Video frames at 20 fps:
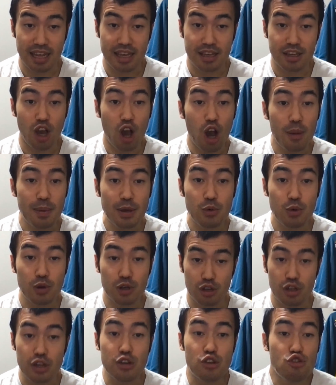Like, Kobe
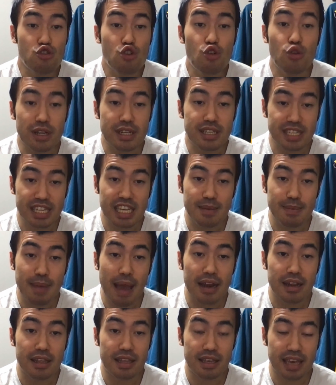would shoot his team
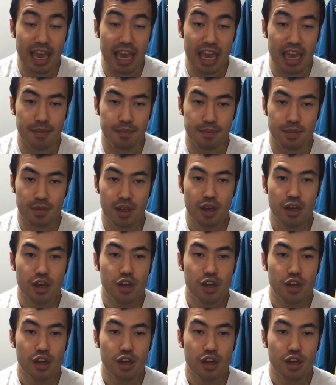out of the game.